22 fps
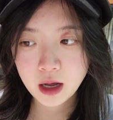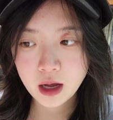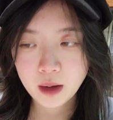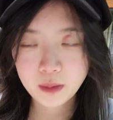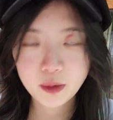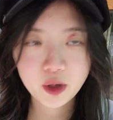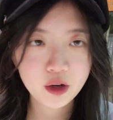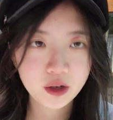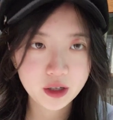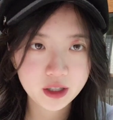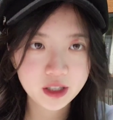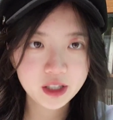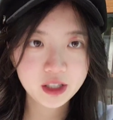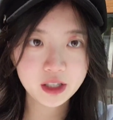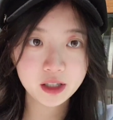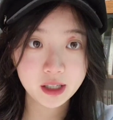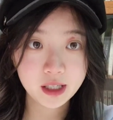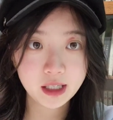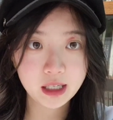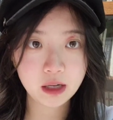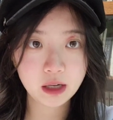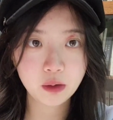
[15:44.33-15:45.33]
I'm curious to
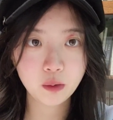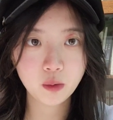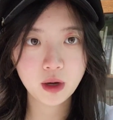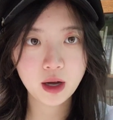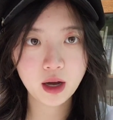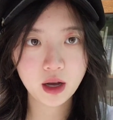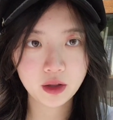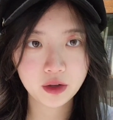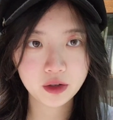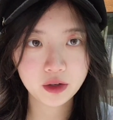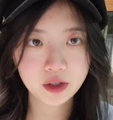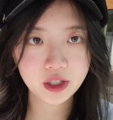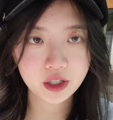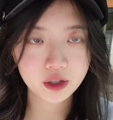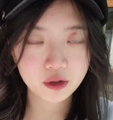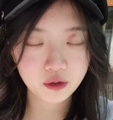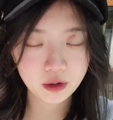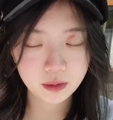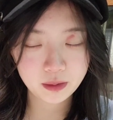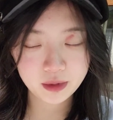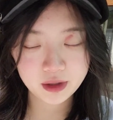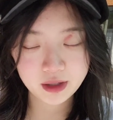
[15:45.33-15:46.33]
see what other
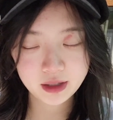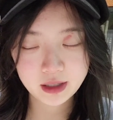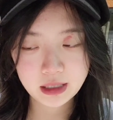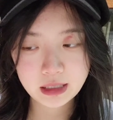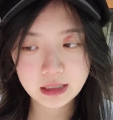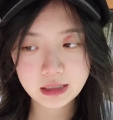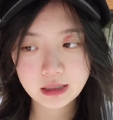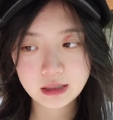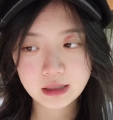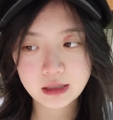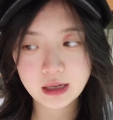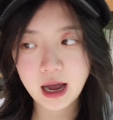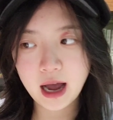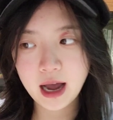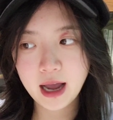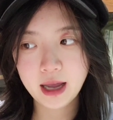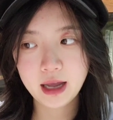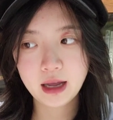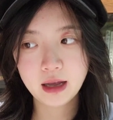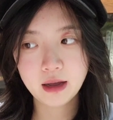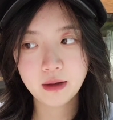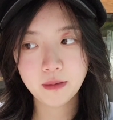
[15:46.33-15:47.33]
discrepancies
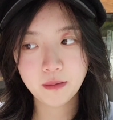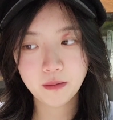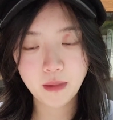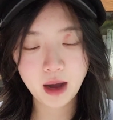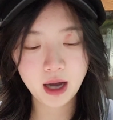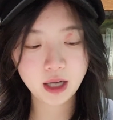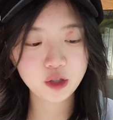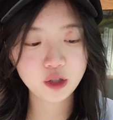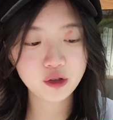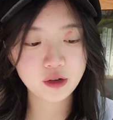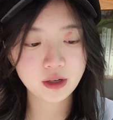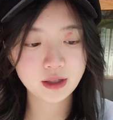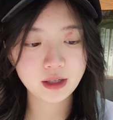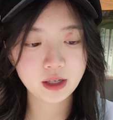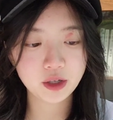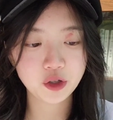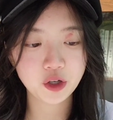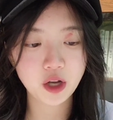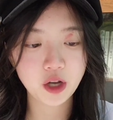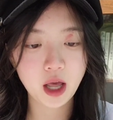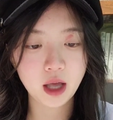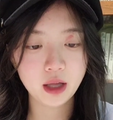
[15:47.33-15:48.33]
my
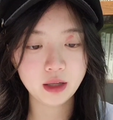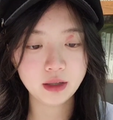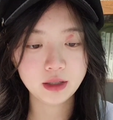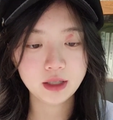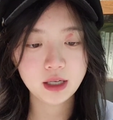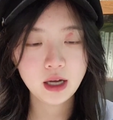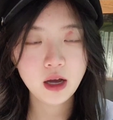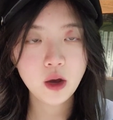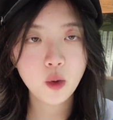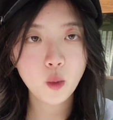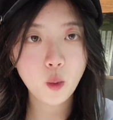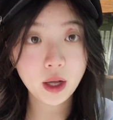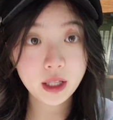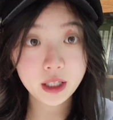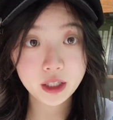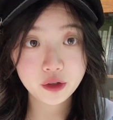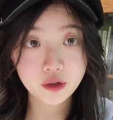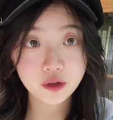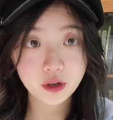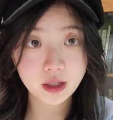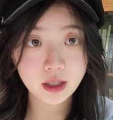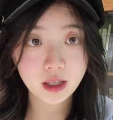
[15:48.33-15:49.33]
translation and
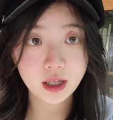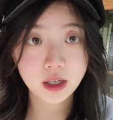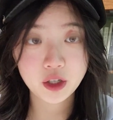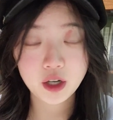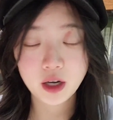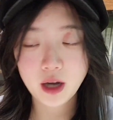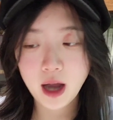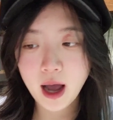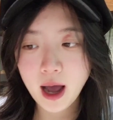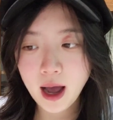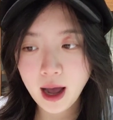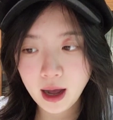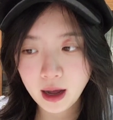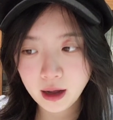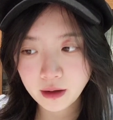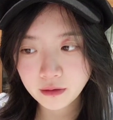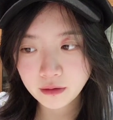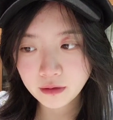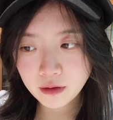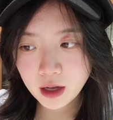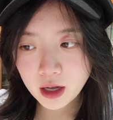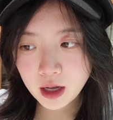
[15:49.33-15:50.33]
Wiley's translation have.